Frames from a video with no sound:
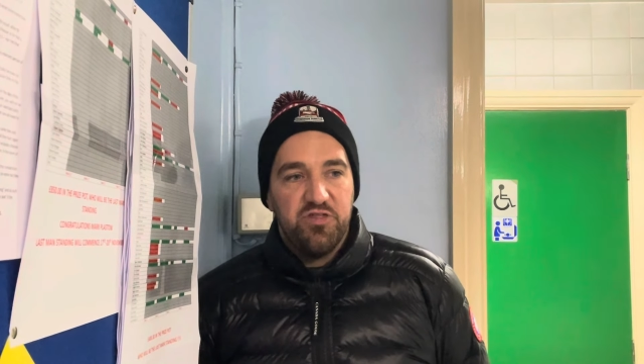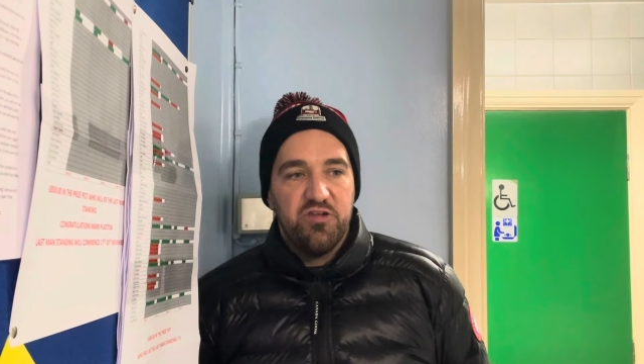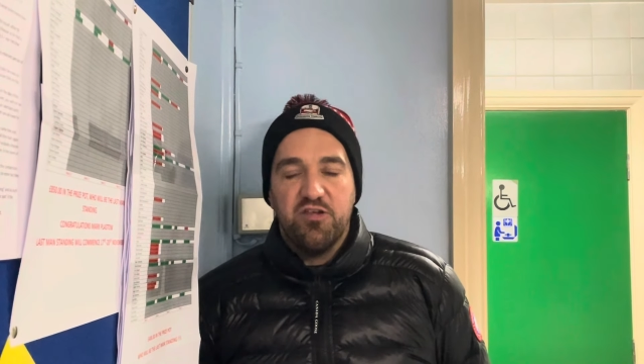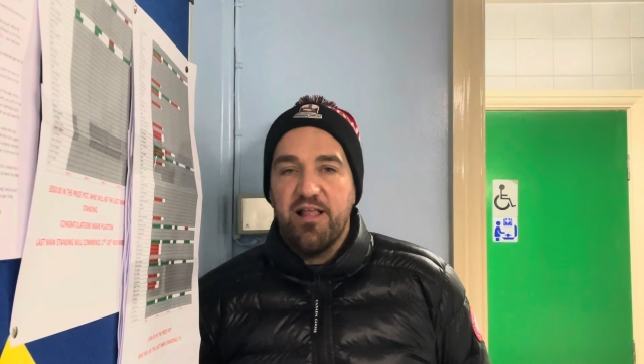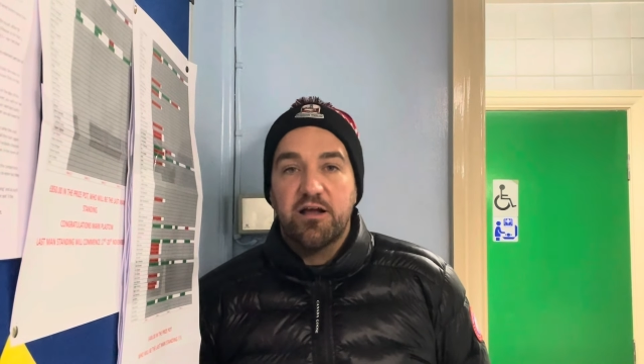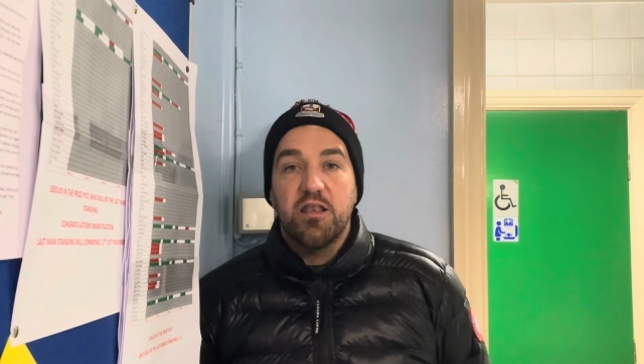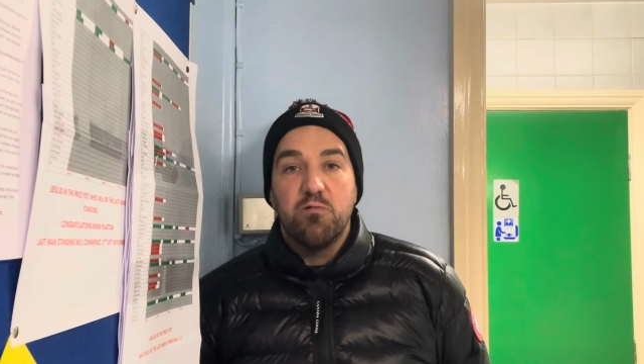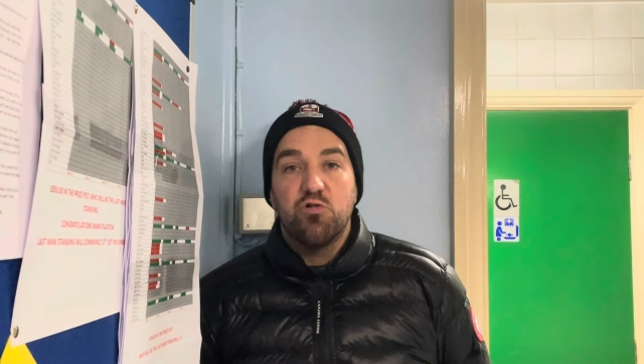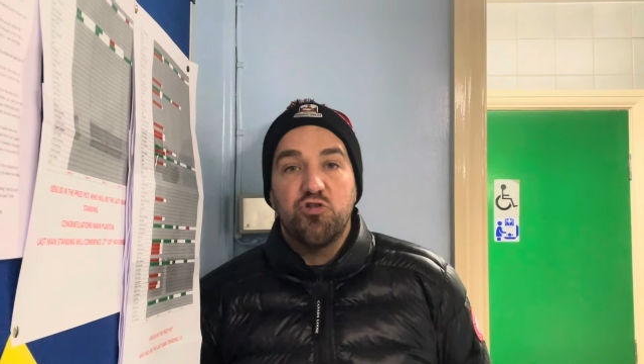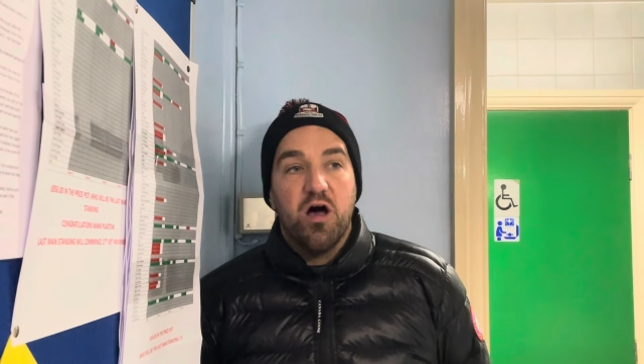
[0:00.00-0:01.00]
This is like a
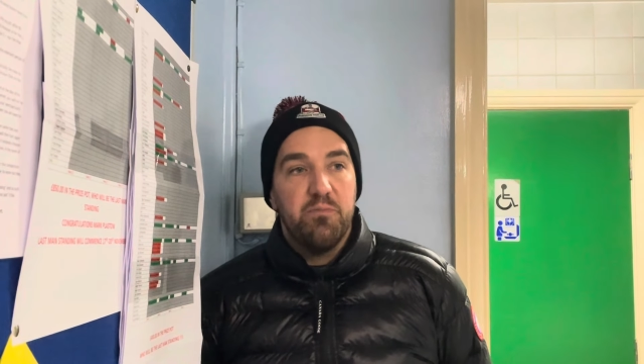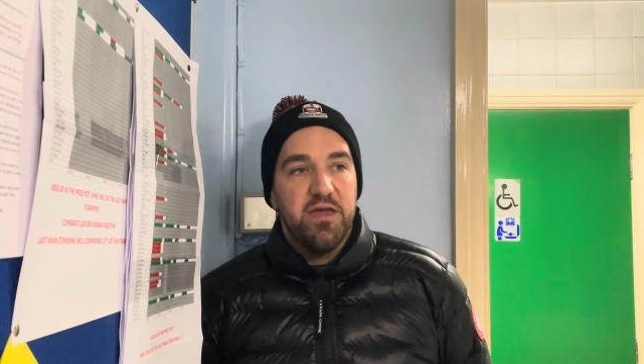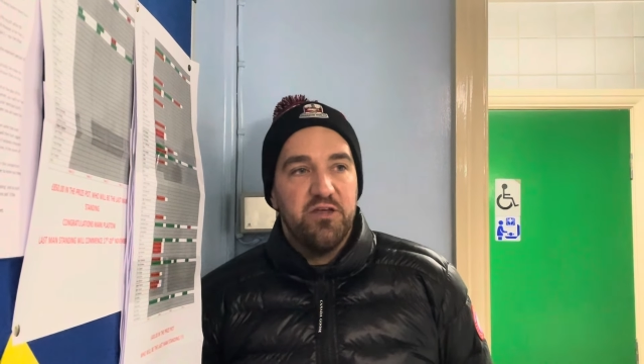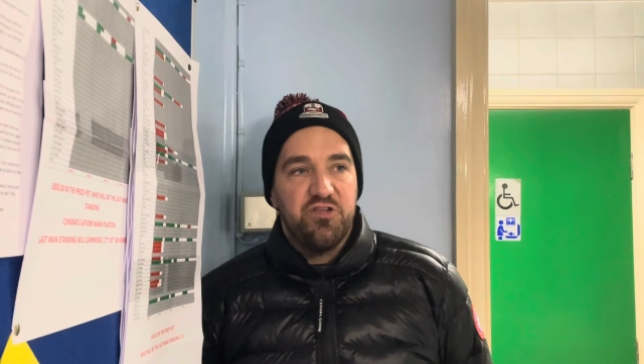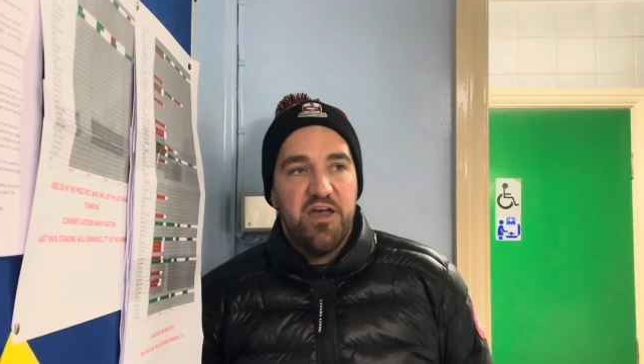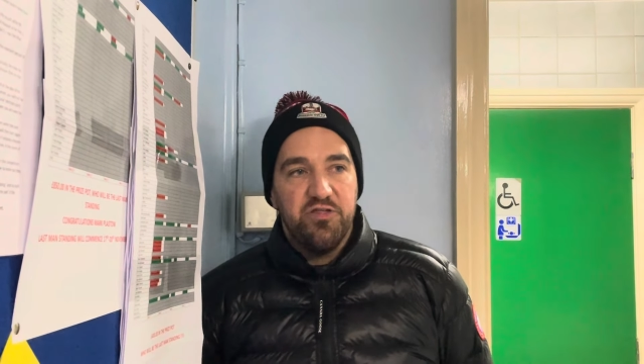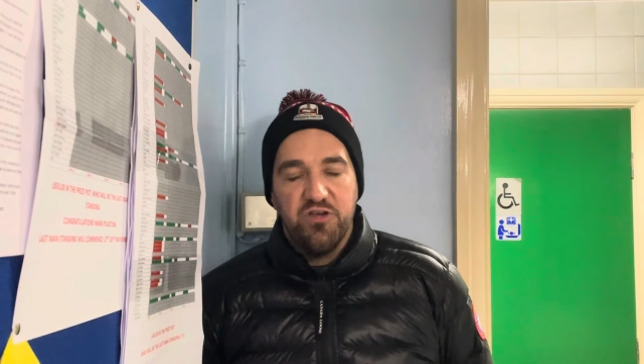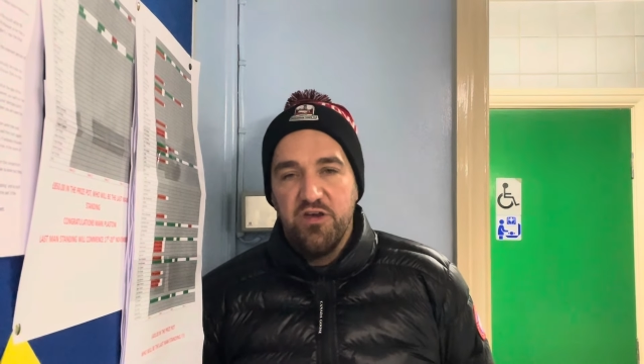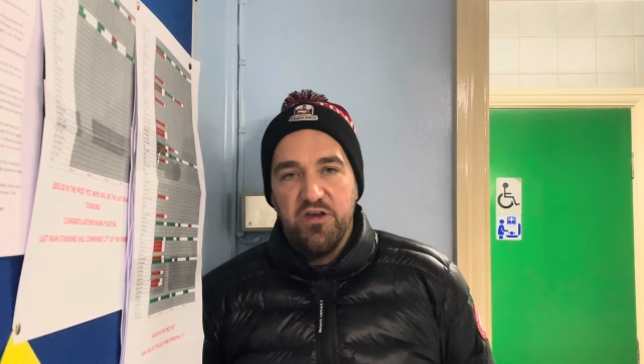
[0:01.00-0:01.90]
local derby in a sense.